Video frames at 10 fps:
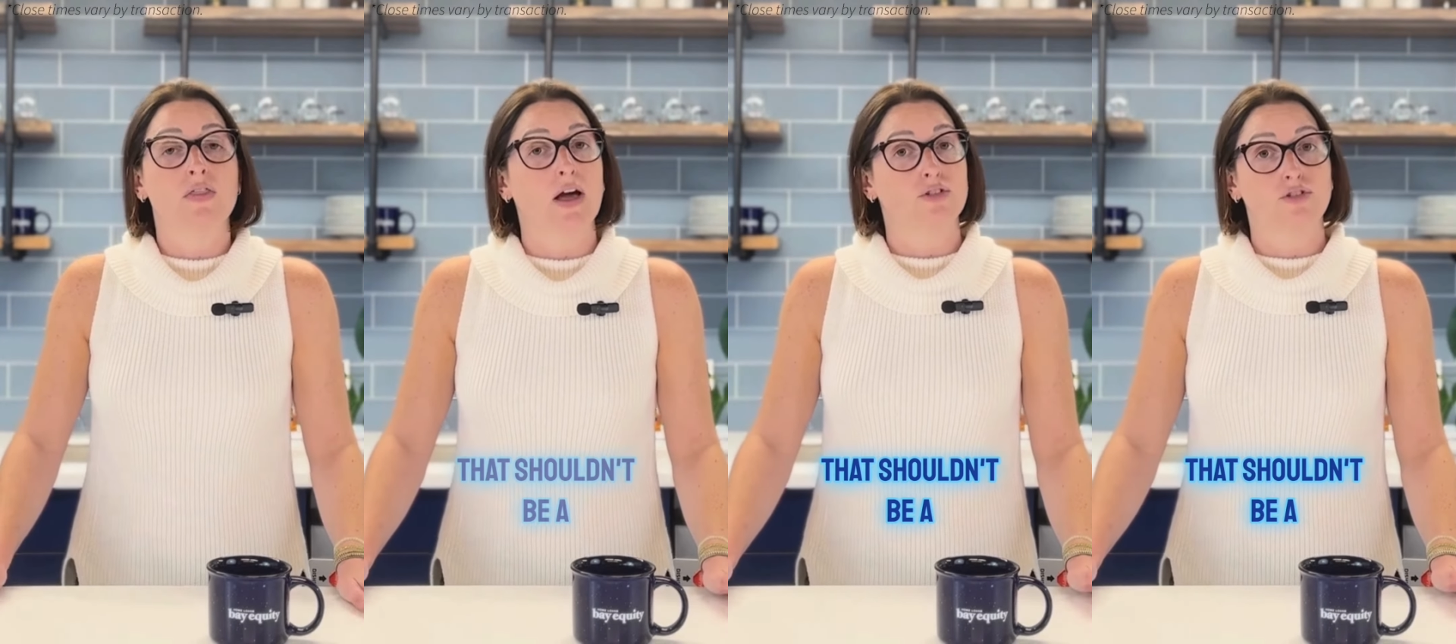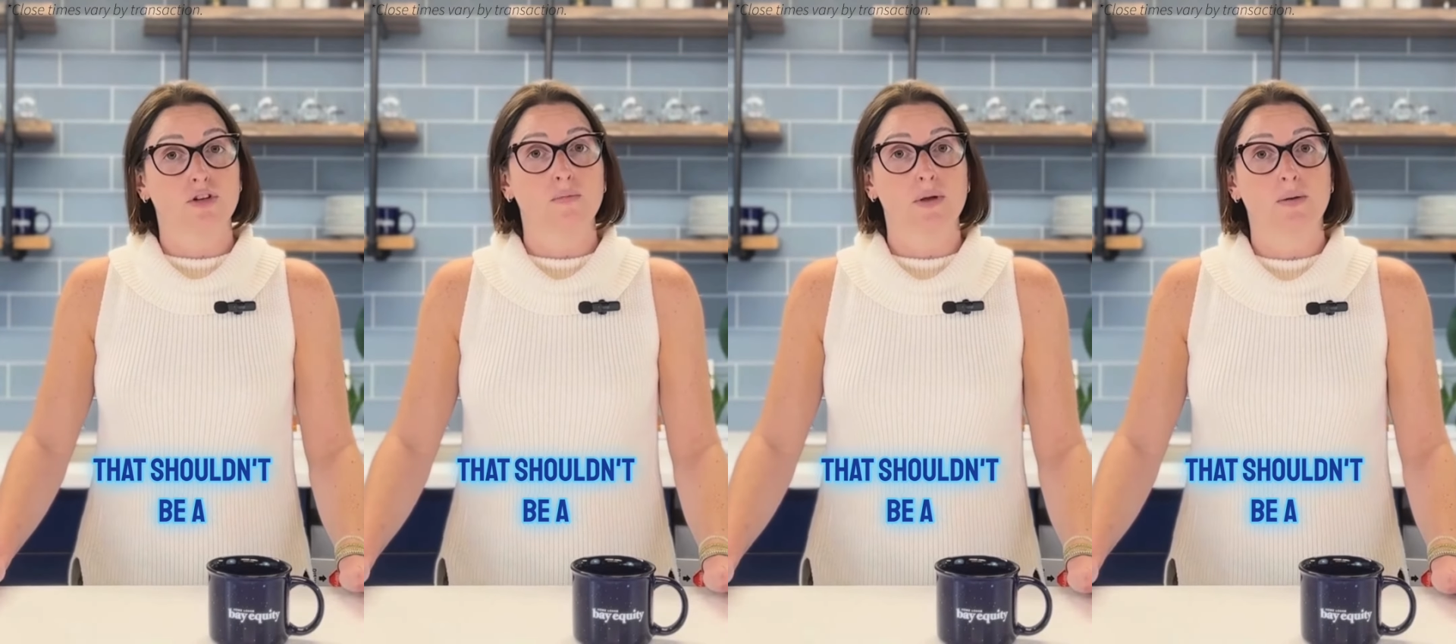that
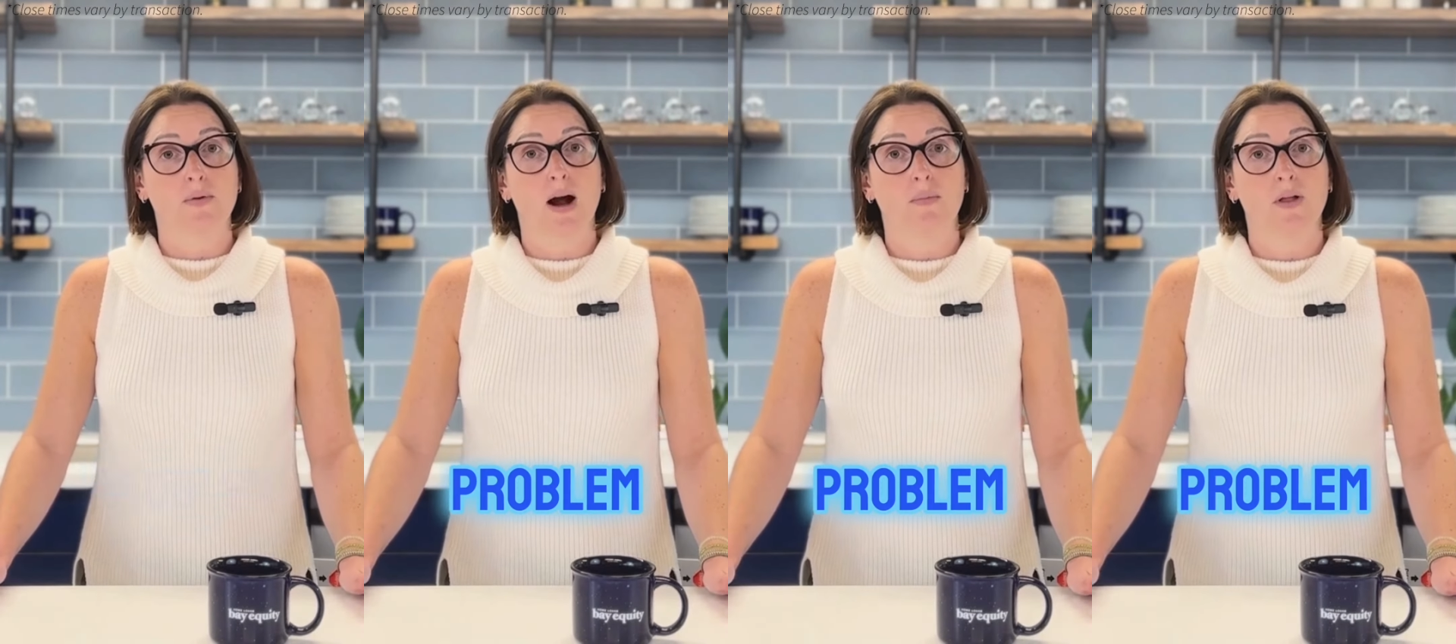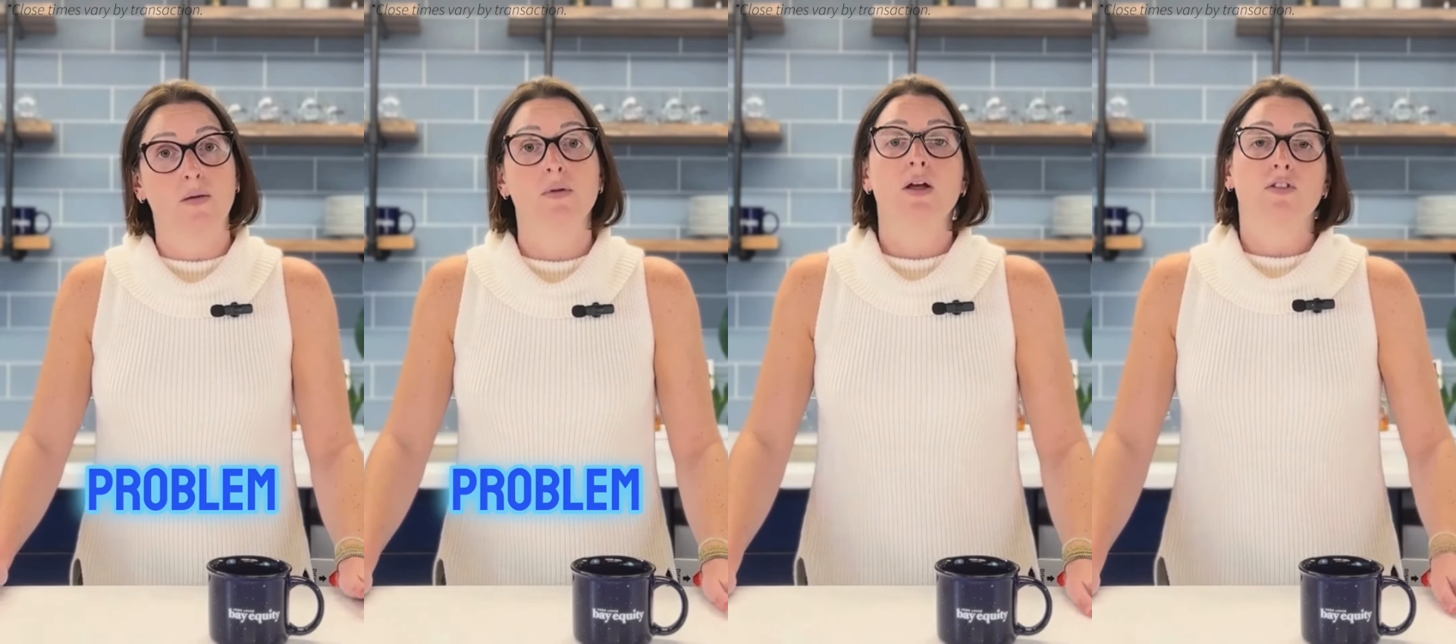shouldn't be a
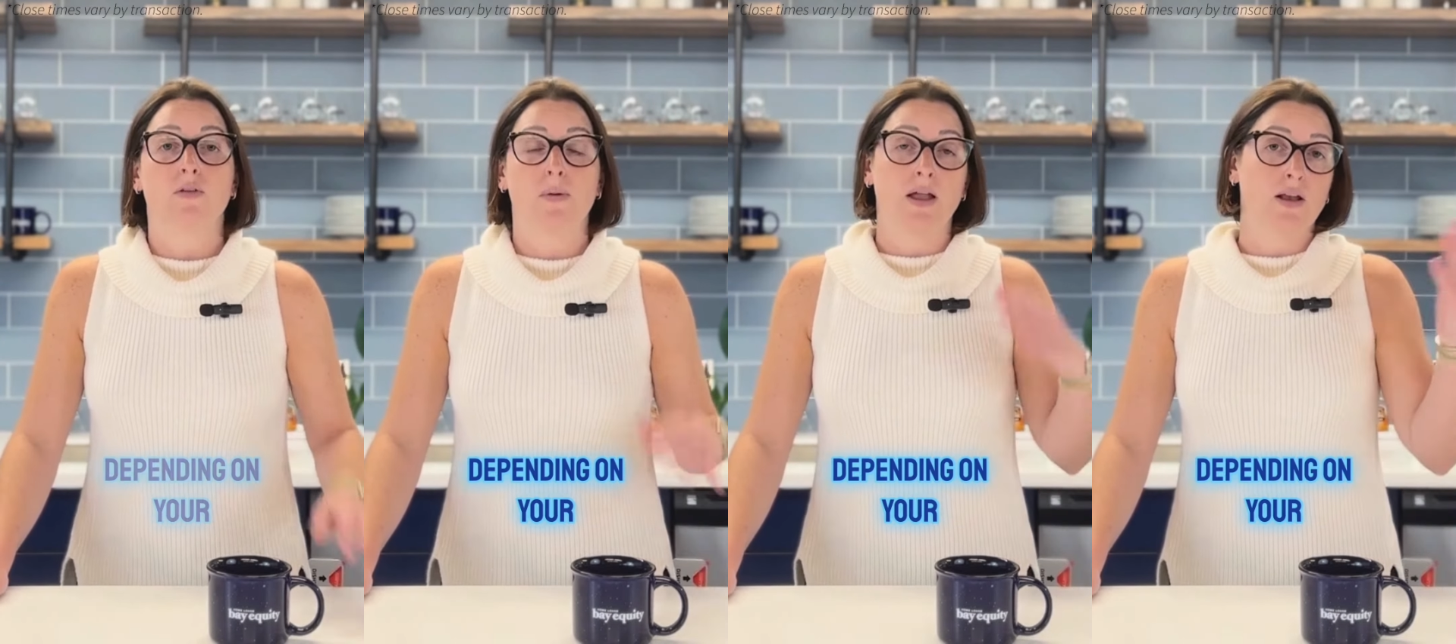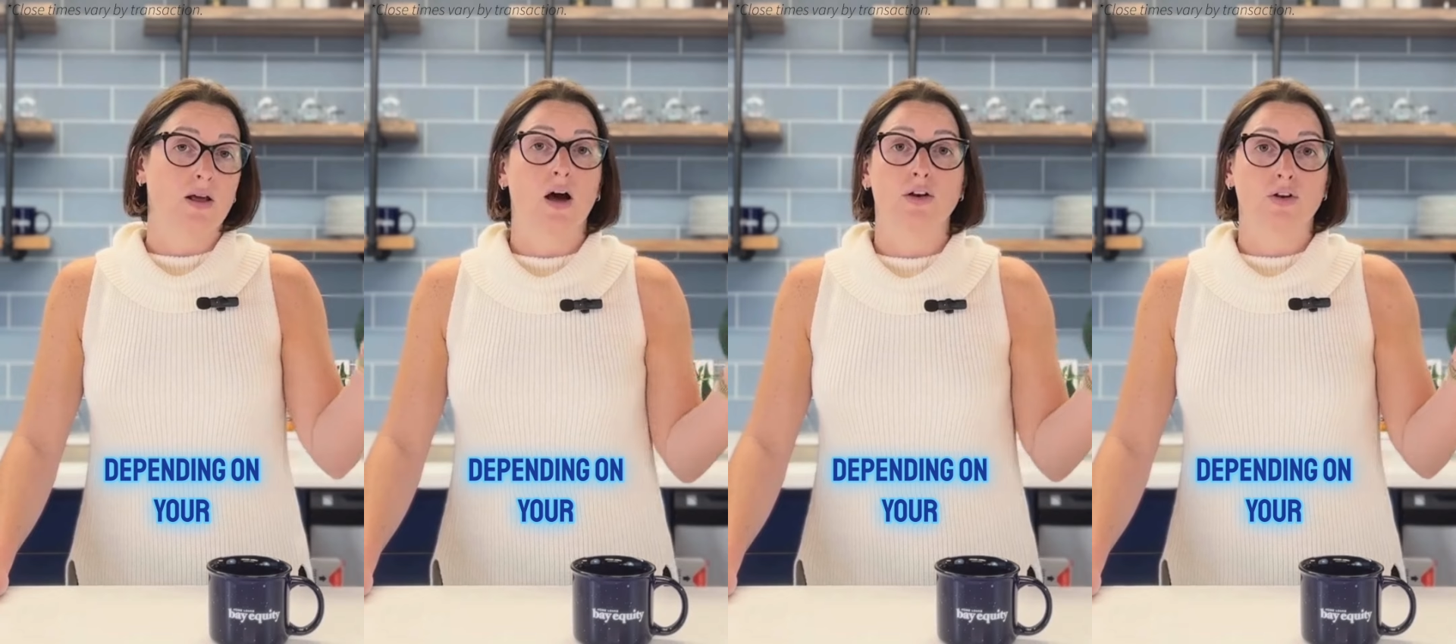problem,
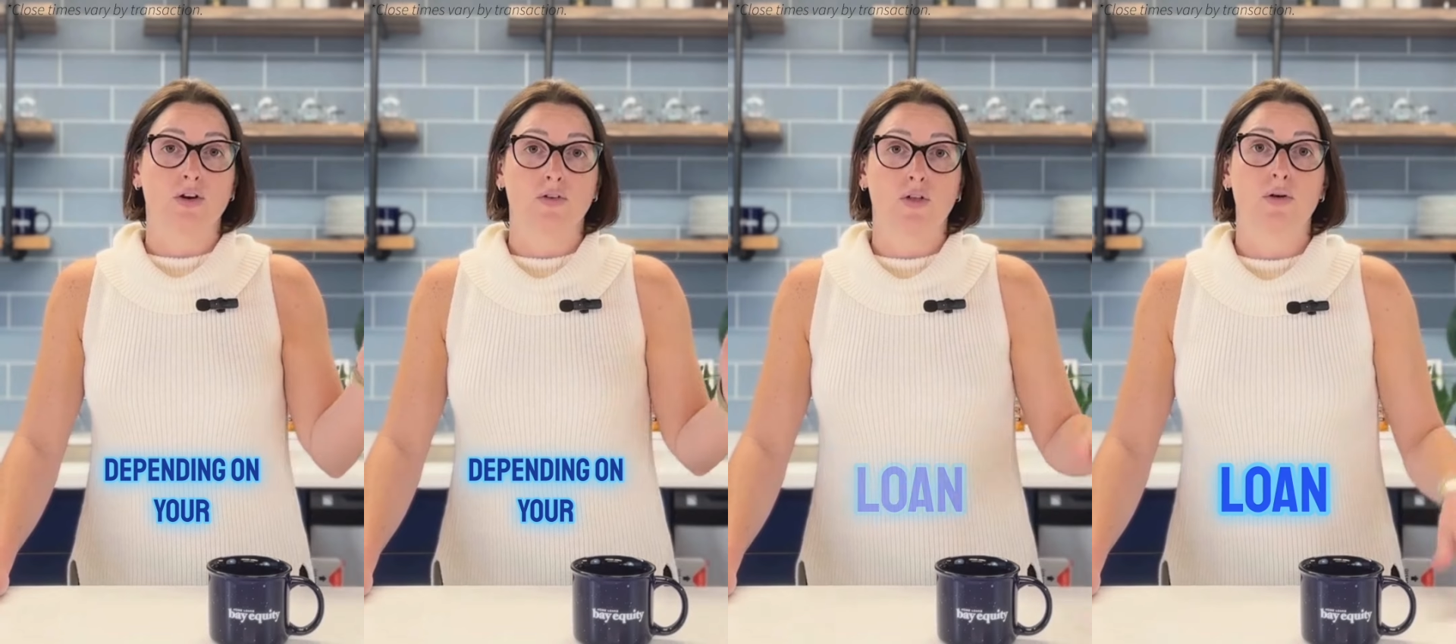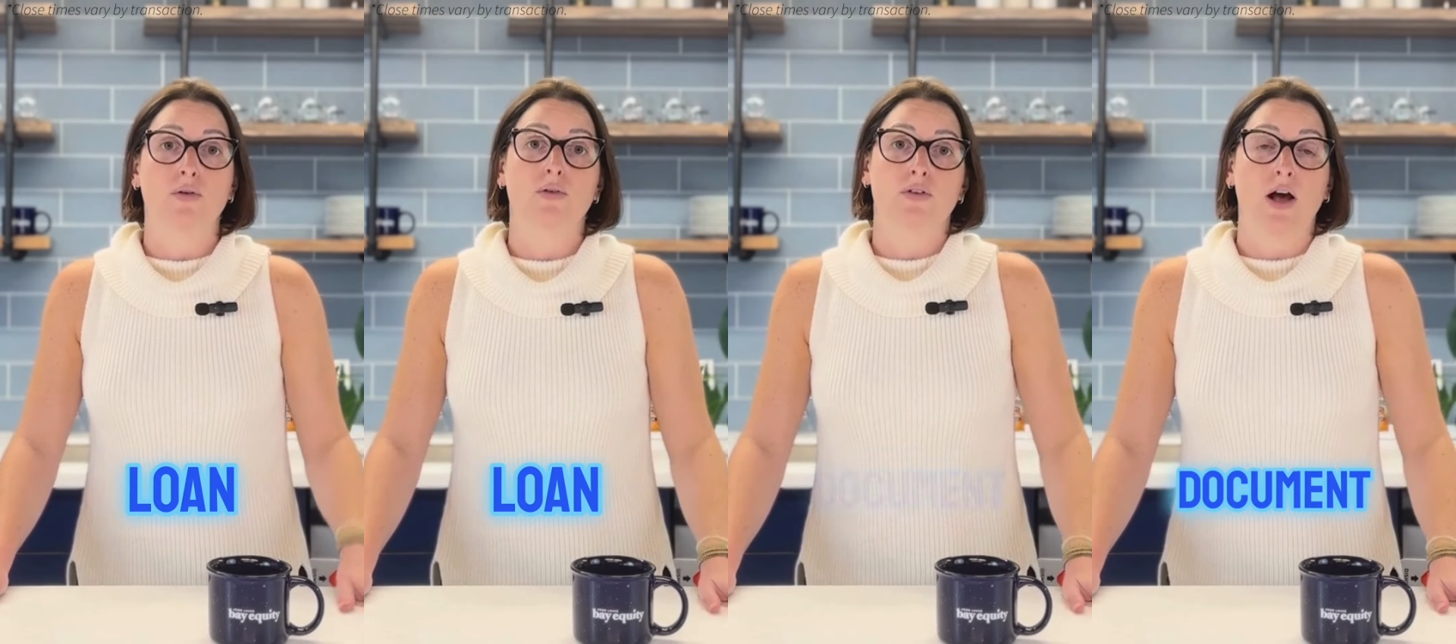depending on your
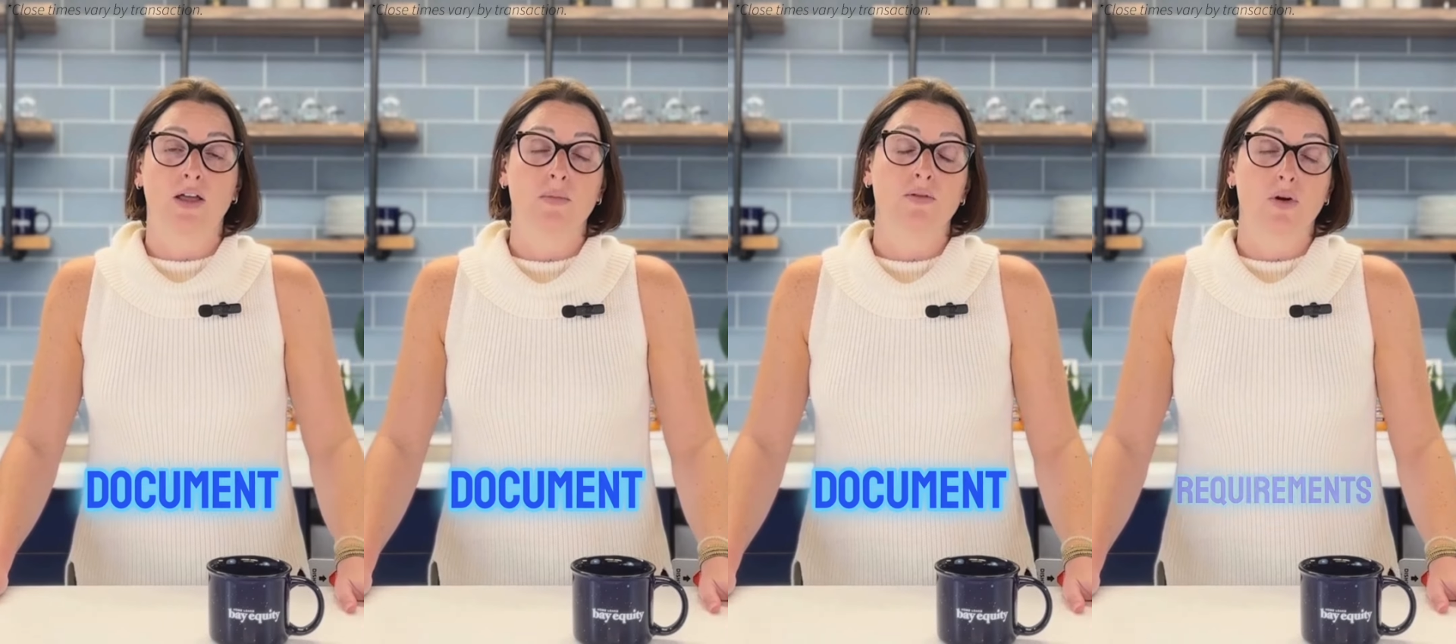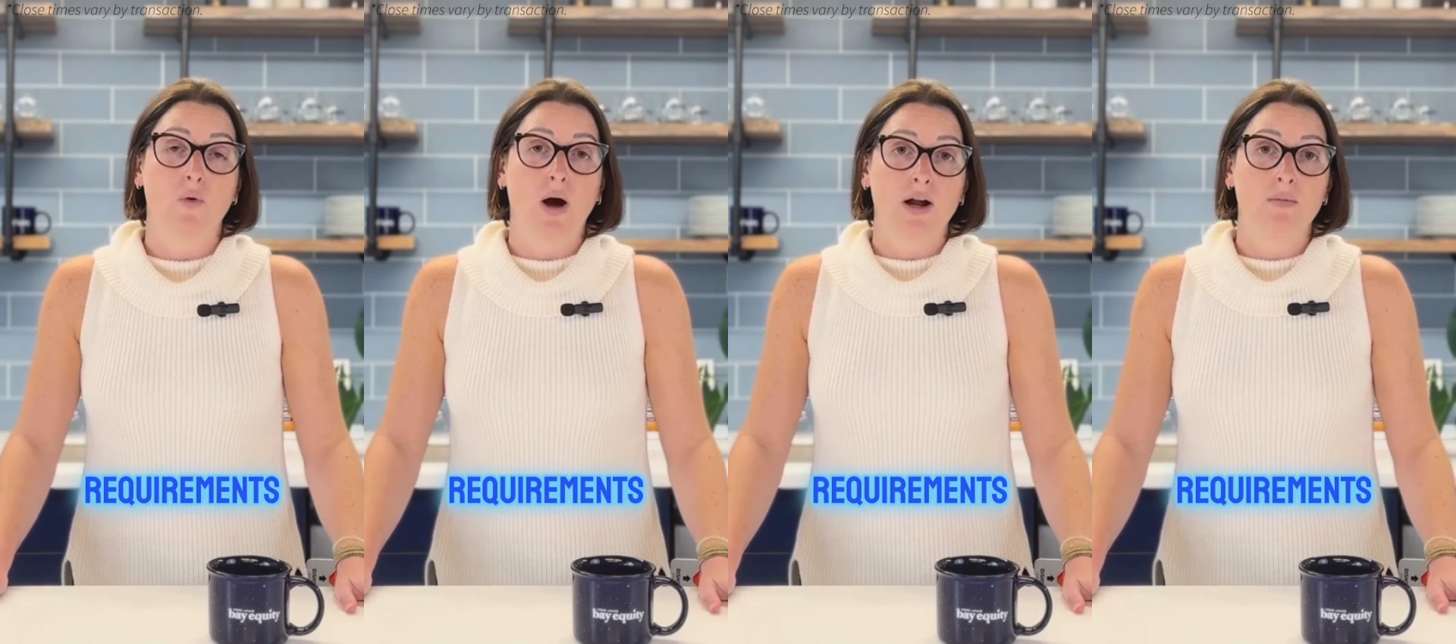loan document
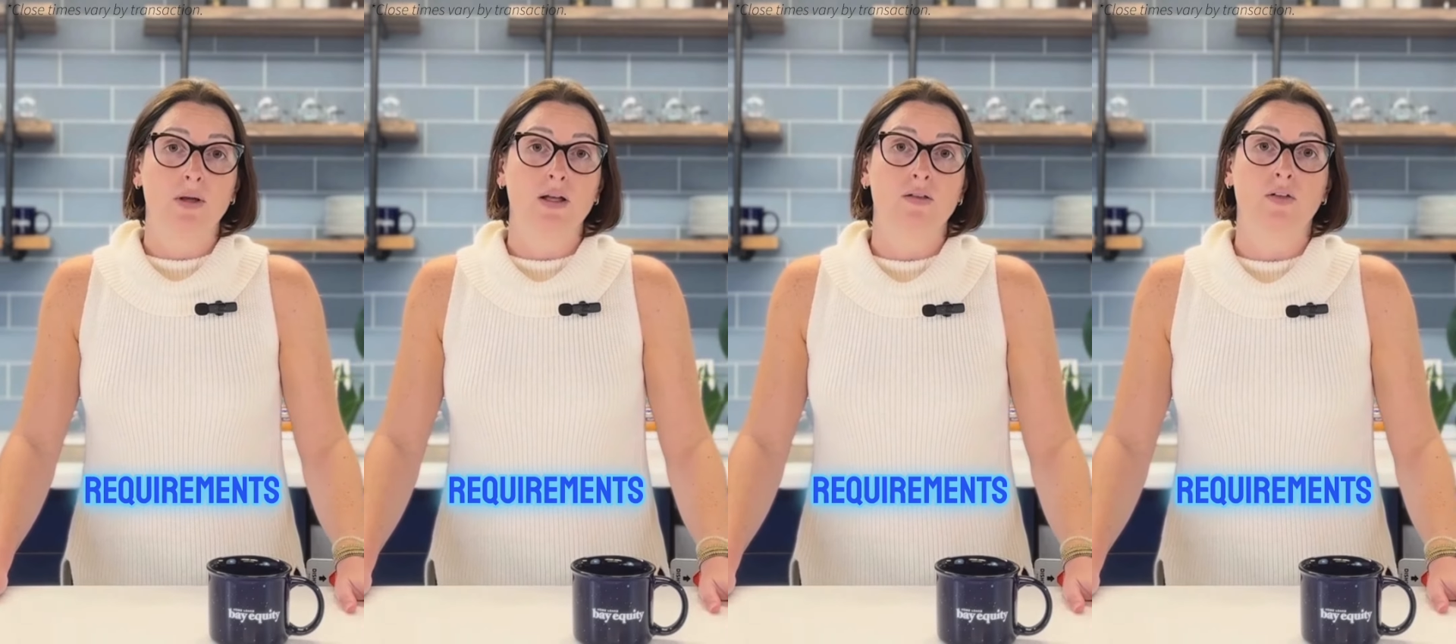requirements